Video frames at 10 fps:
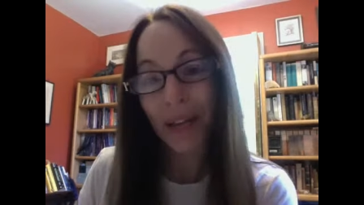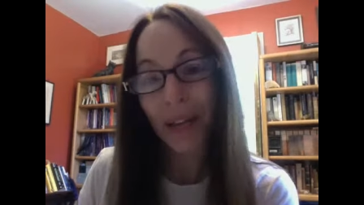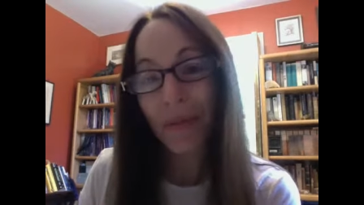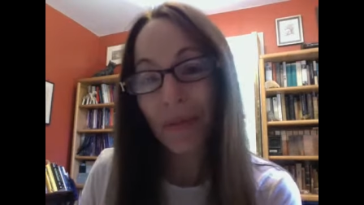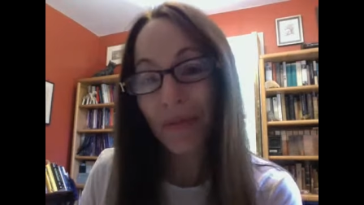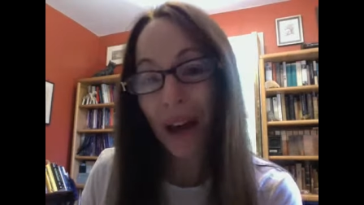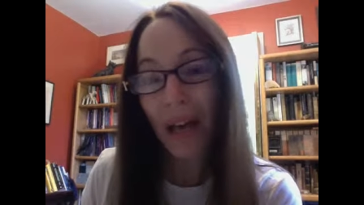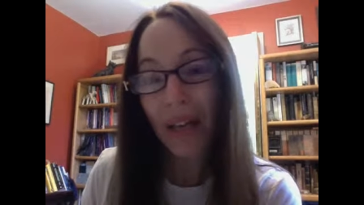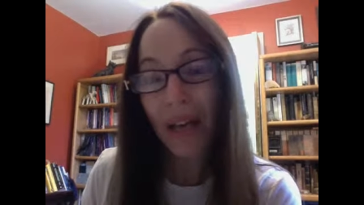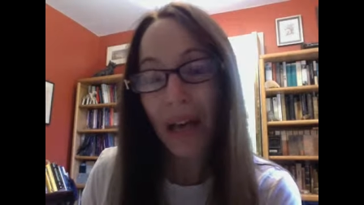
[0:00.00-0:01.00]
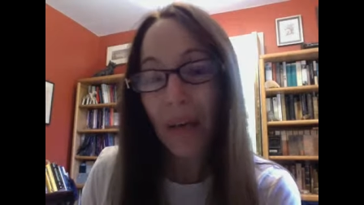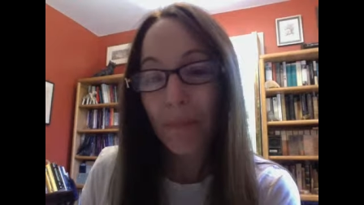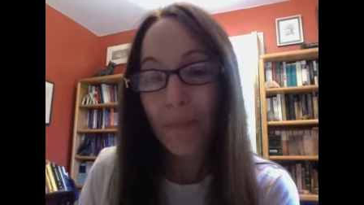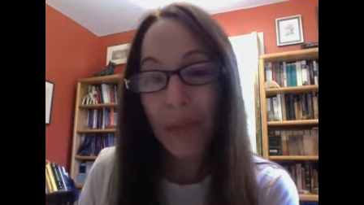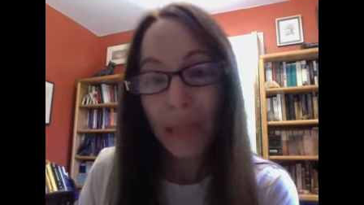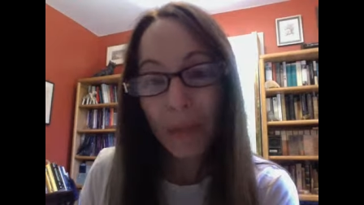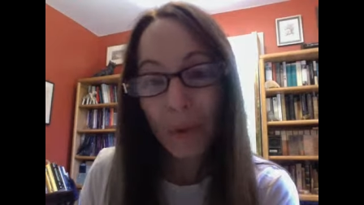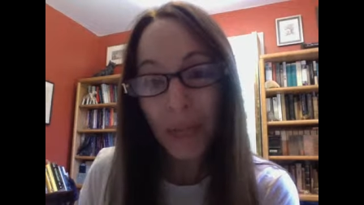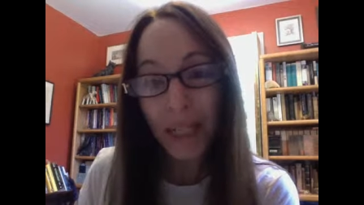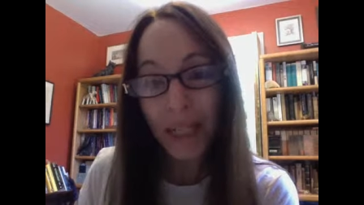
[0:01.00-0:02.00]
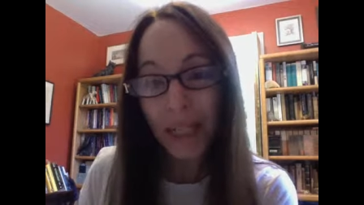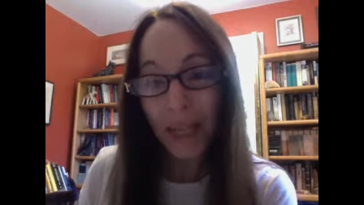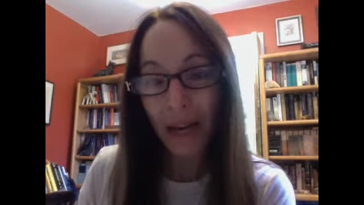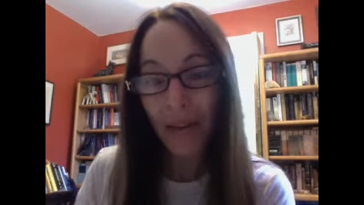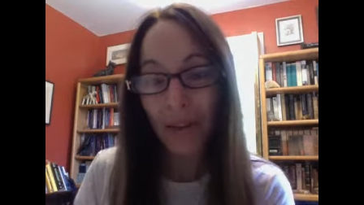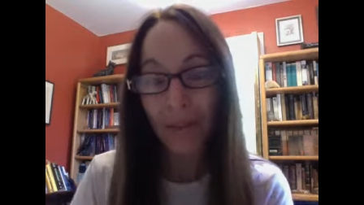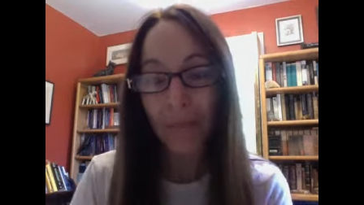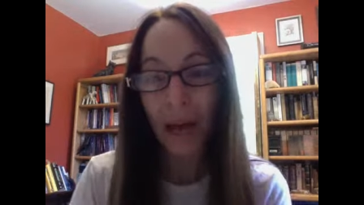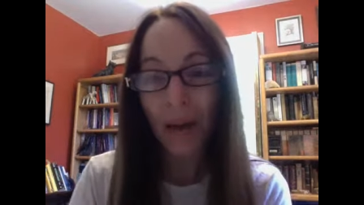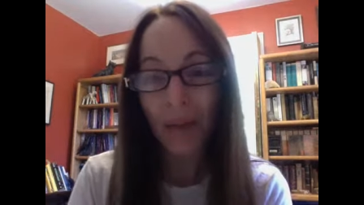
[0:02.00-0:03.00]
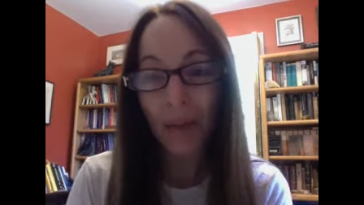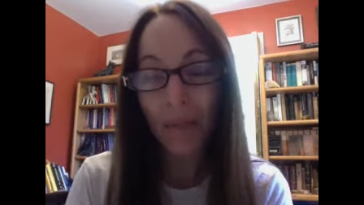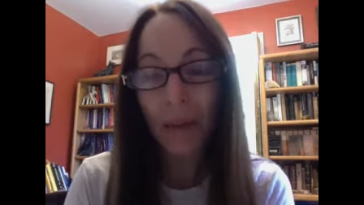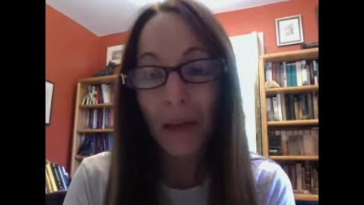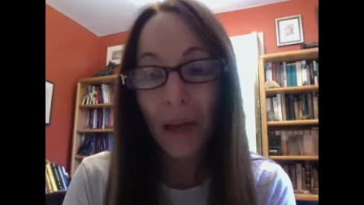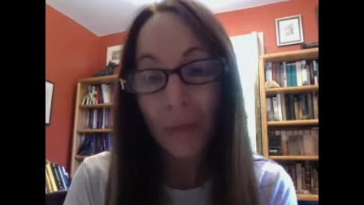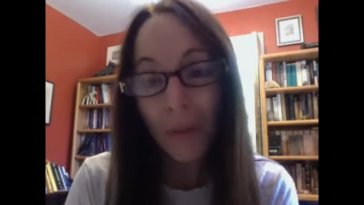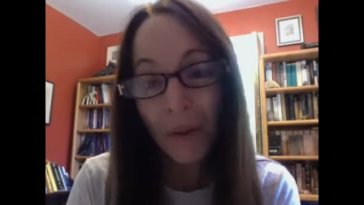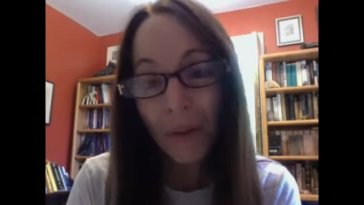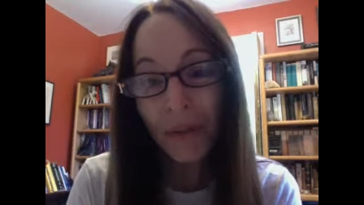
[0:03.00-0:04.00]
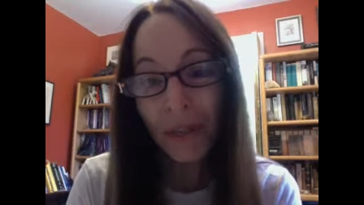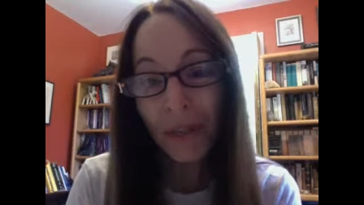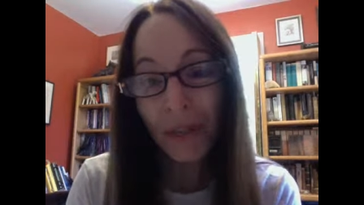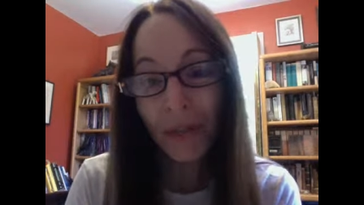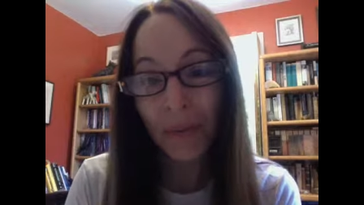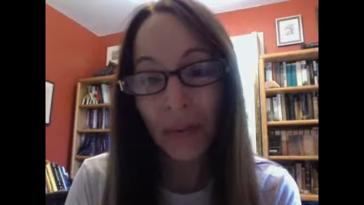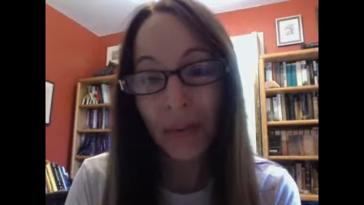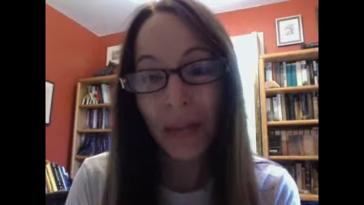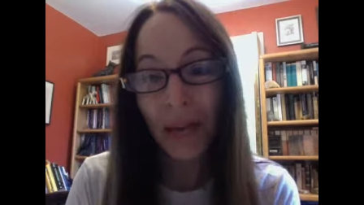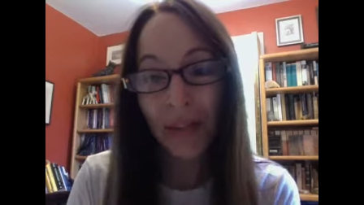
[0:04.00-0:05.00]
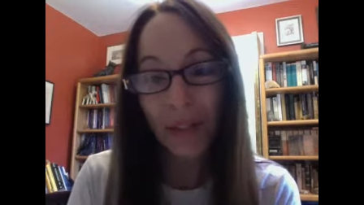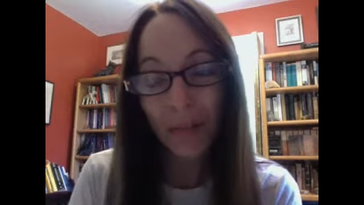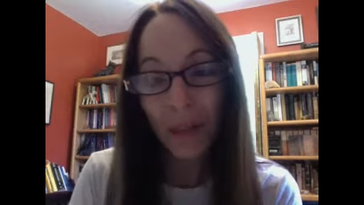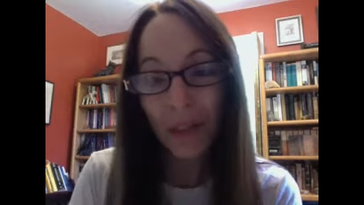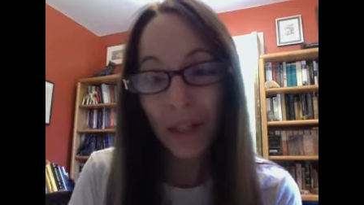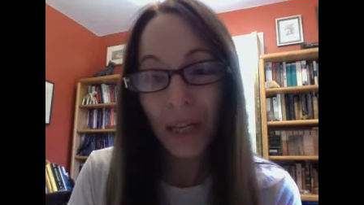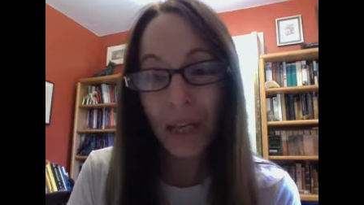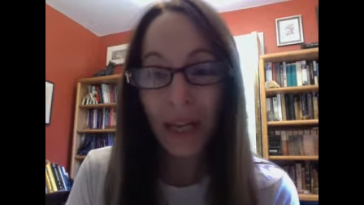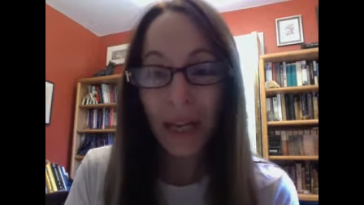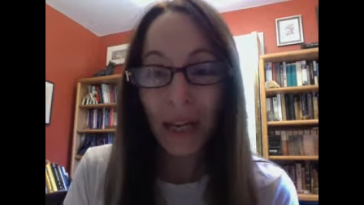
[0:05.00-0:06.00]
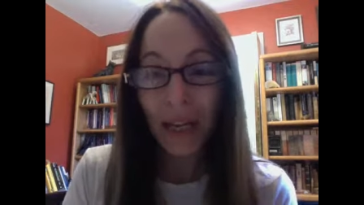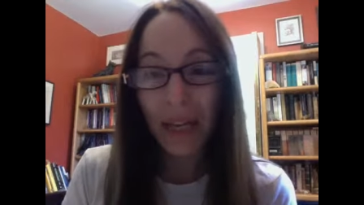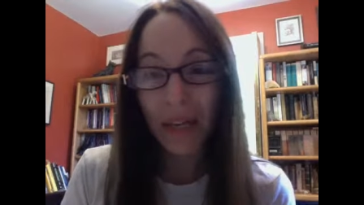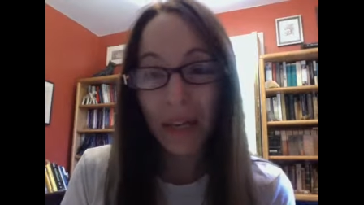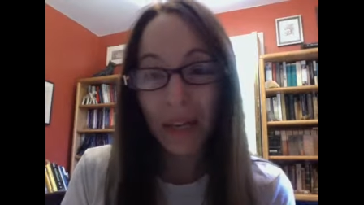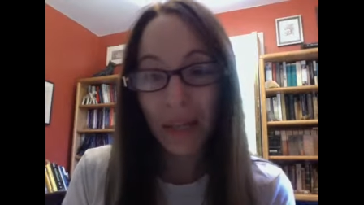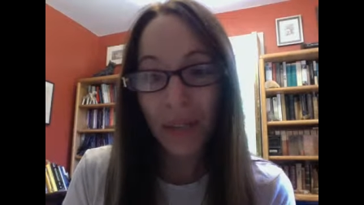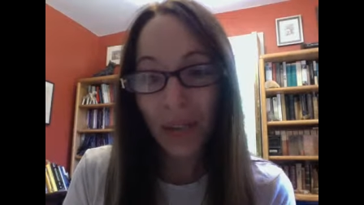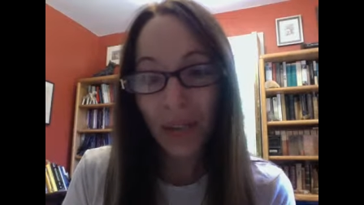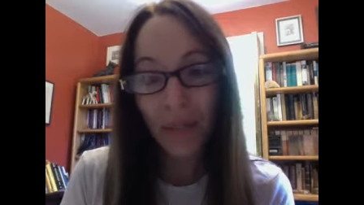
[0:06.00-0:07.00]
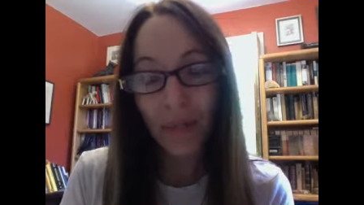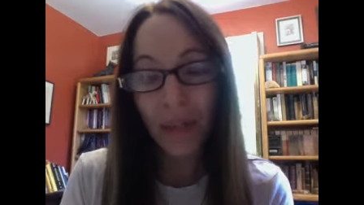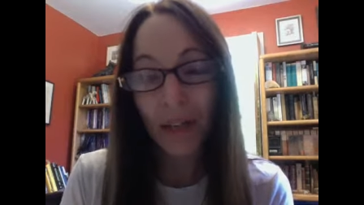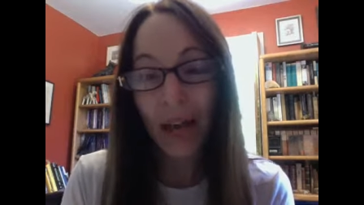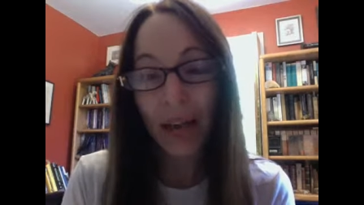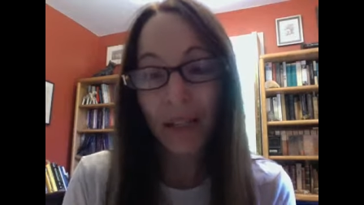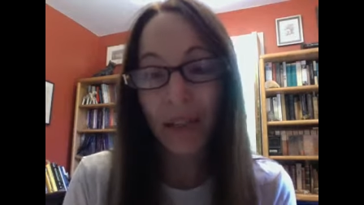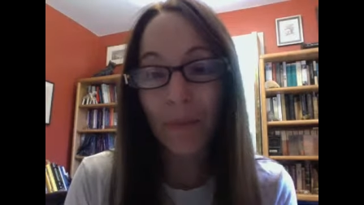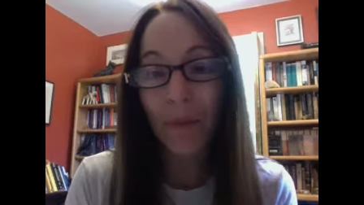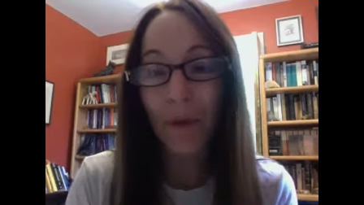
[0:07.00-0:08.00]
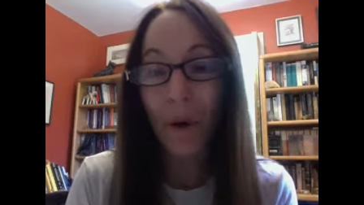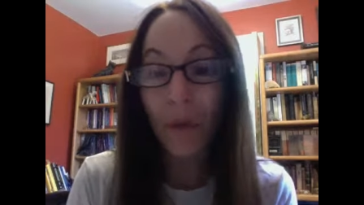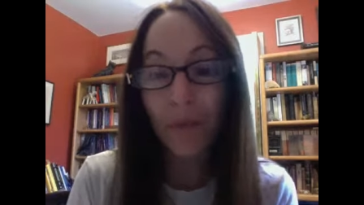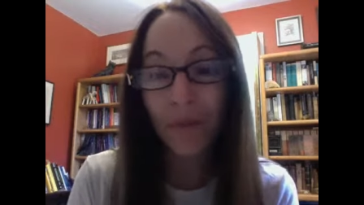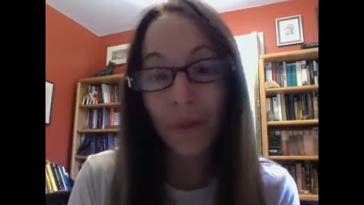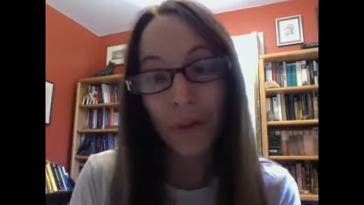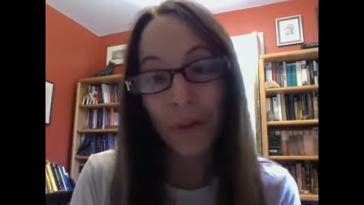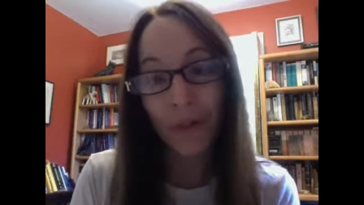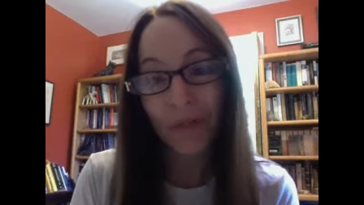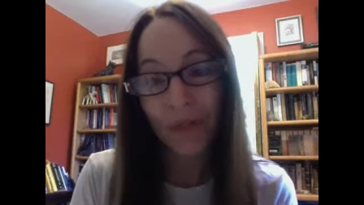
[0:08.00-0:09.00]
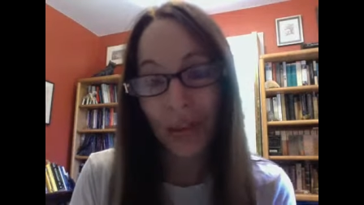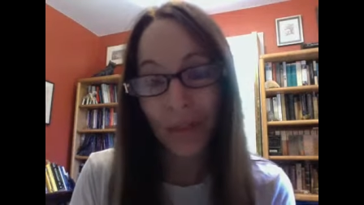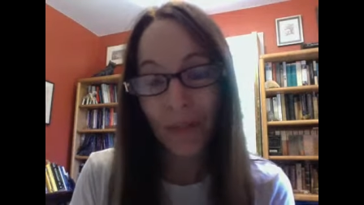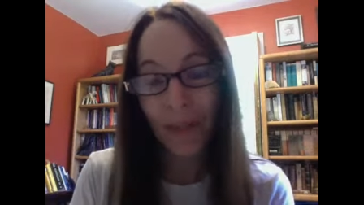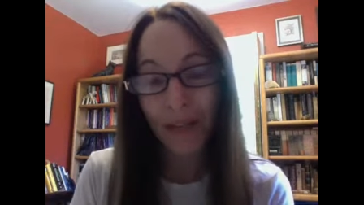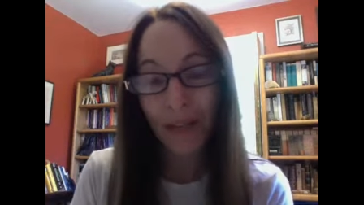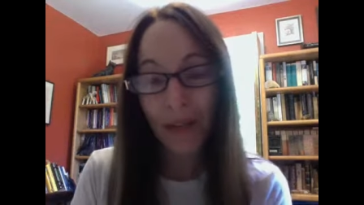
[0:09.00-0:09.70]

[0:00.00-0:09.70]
and you can find many more details about them, both on the syllabus and especially in a section of the class labeled Overview of Assignments.